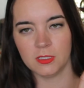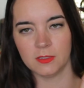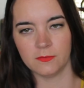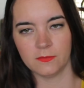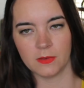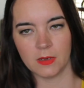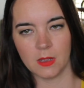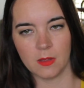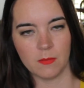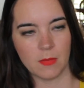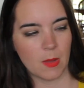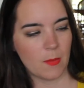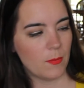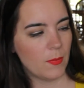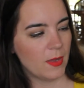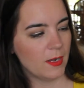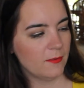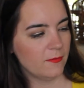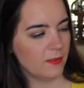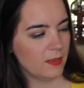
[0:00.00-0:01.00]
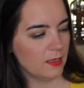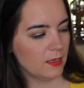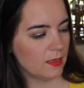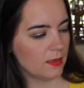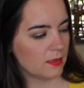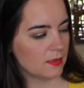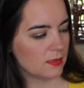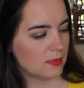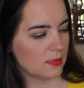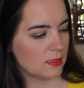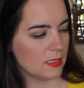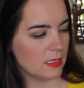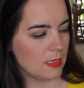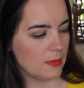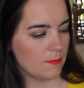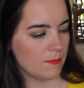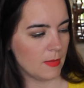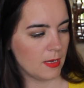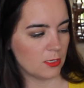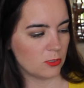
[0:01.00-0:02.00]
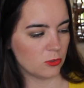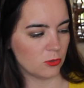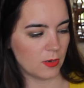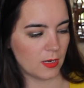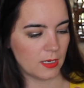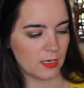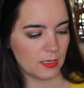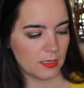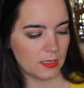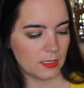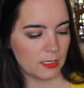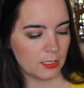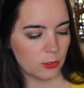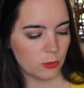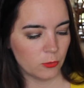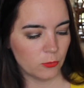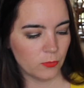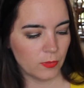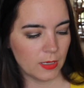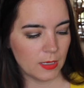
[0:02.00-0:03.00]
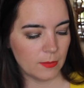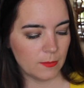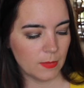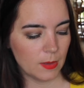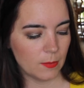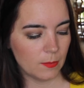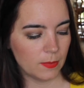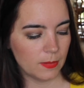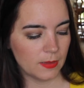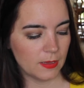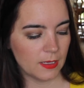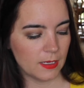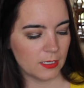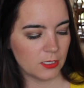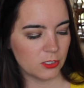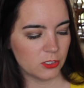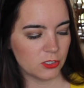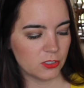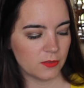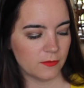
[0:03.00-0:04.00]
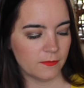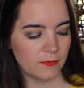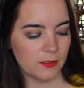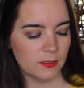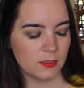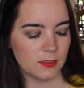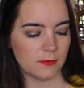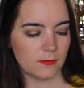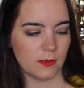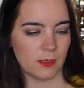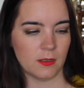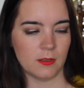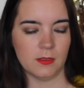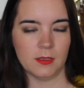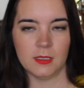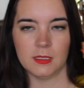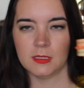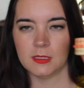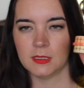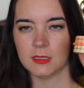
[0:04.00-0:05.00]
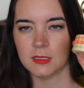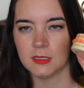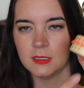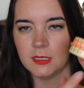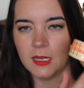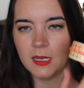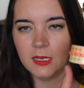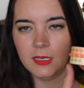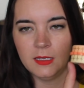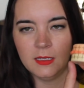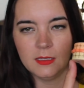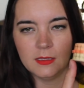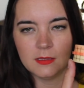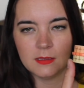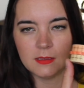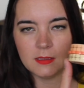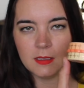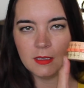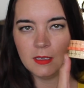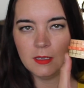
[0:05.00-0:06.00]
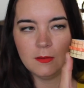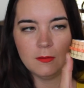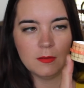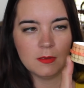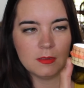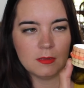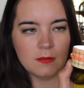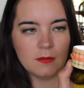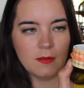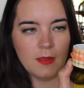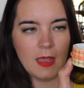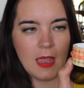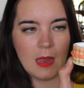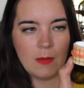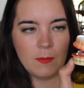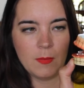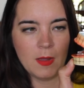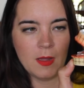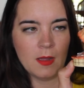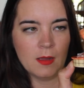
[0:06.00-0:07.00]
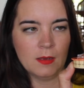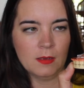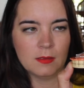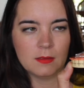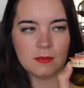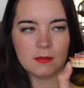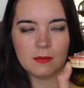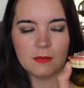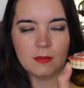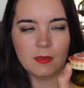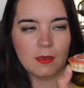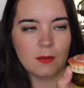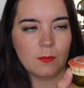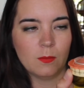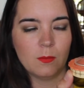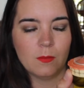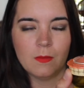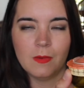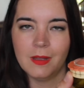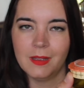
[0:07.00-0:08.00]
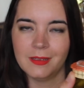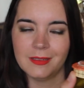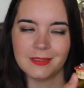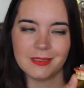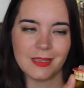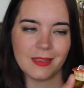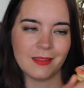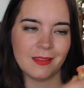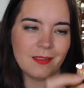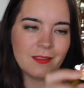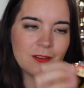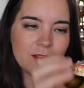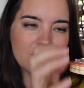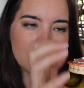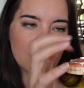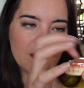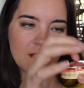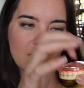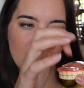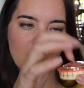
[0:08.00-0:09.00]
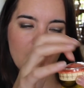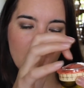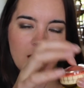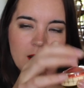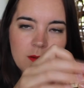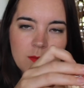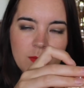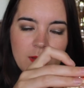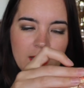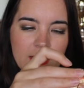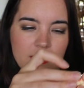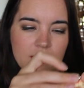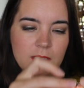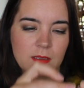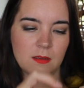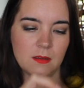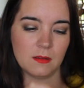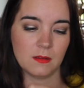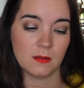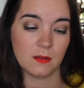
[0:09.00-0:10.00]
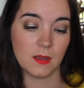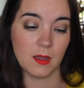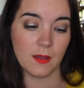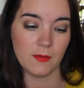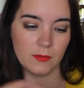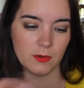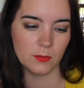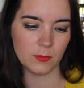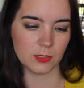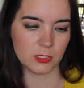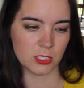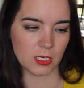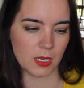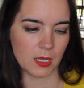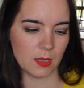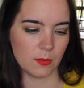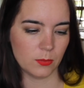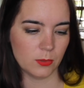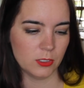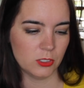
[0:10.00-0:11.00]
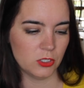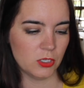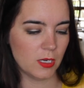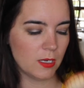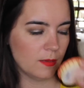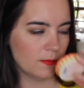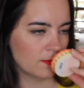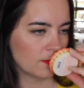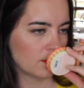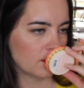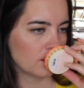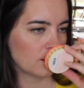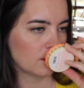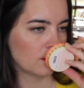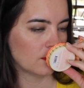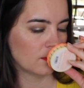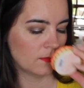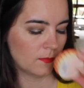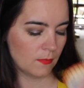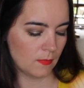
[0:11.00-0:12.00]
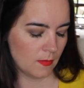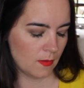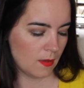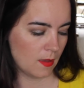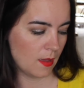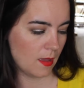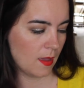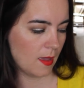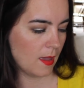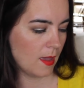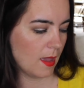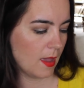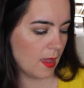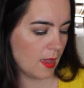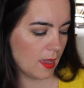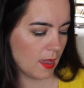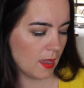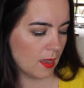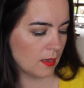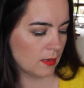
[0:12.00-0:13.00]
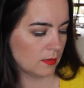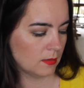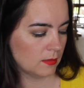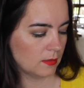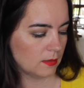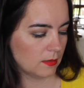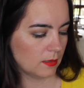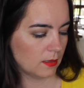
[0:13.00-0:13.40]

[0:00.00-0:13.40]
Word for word: is from Benefit, and this is the Majorette cream blush. First of all, it's the tiniest, cutest little hat box. Like, and there's a, hard plastic cover, which I appreciate. And